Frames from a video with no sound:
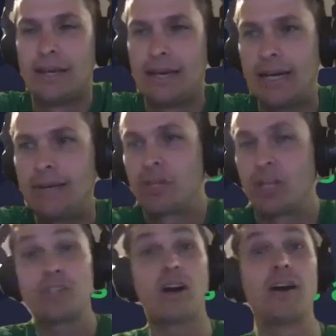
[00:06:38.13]
Uh, so
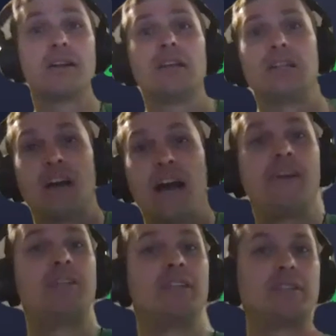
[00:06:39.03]
let's start. Let's dive
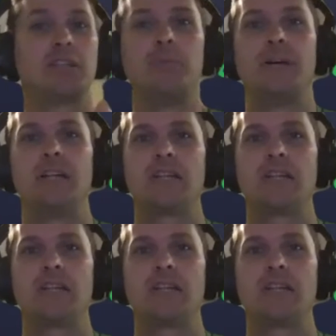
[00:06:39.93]
into this a little bit.